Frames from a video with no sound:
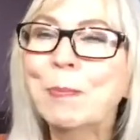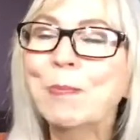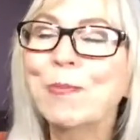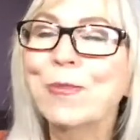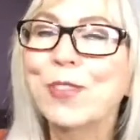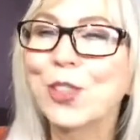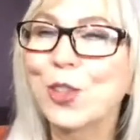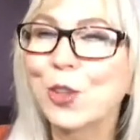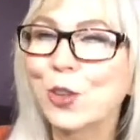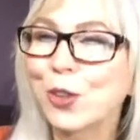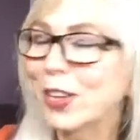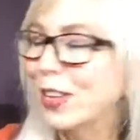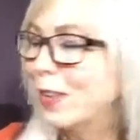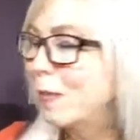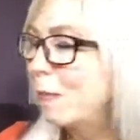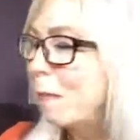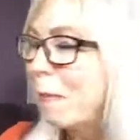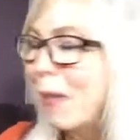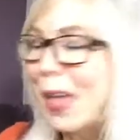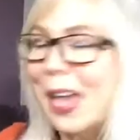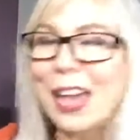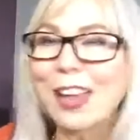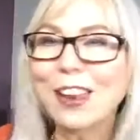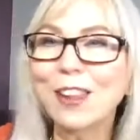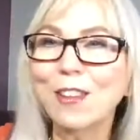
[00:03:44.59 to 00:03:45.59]
You can
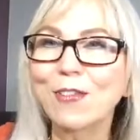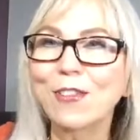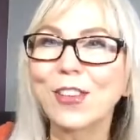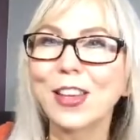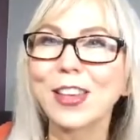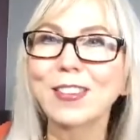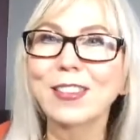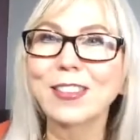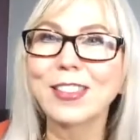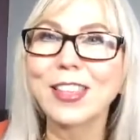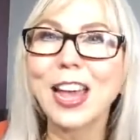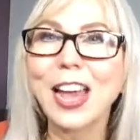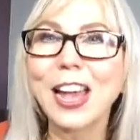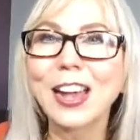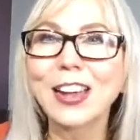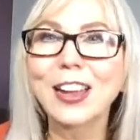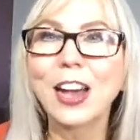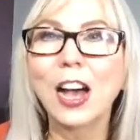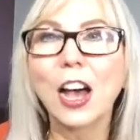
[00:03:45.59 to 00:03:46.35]
manifest that